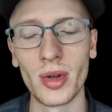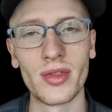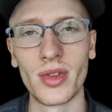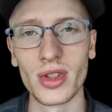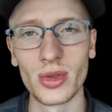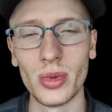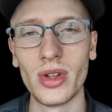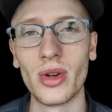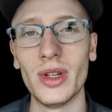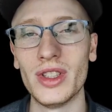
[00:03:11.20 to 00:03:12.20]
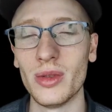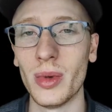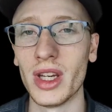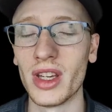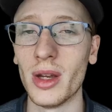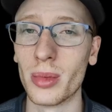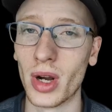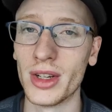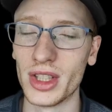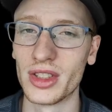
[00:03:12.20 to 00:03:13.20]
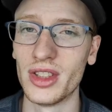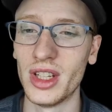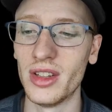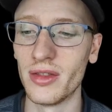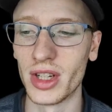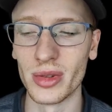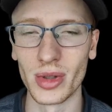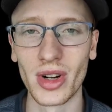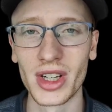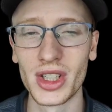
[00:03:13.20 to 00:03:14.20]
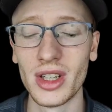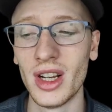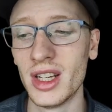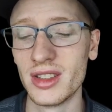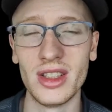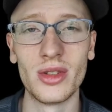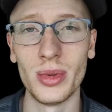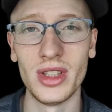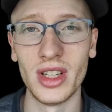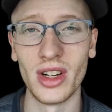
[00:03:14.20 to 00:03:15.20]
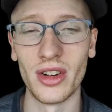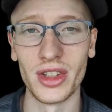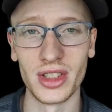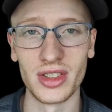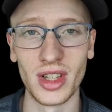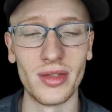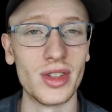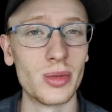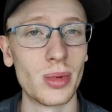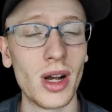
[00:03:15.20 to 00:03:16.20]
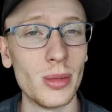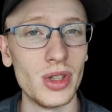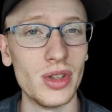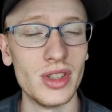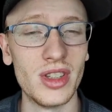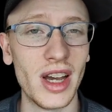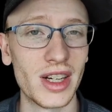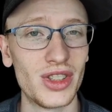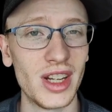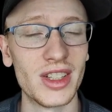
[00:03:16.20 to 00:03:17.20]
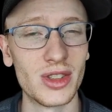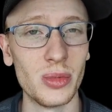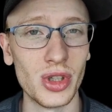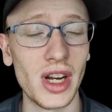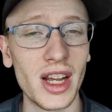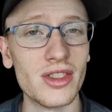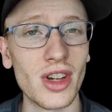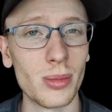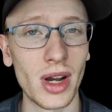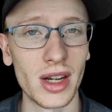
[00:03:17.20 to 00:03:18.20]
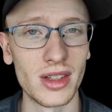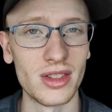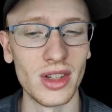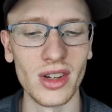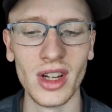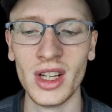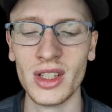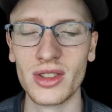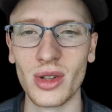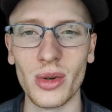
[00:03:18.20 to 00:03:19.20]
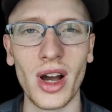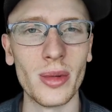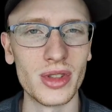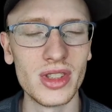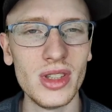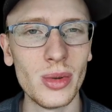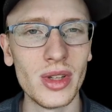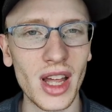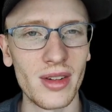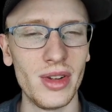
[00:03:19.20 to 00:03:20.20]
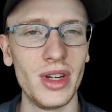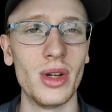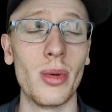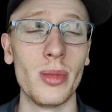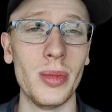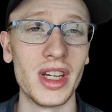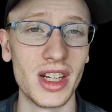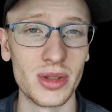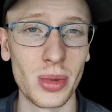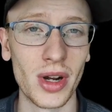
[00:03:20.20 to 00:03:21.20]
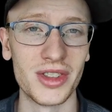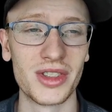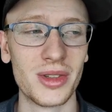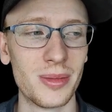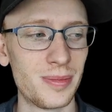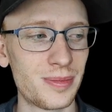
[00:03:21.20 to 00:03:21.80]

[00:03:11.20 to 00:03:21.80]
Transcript: but first we are going to make a project in linear regression. Since we did all of this stuff, it's probably good to actually get some good hands-on practice here. So I will see you in that video when we make a nice project.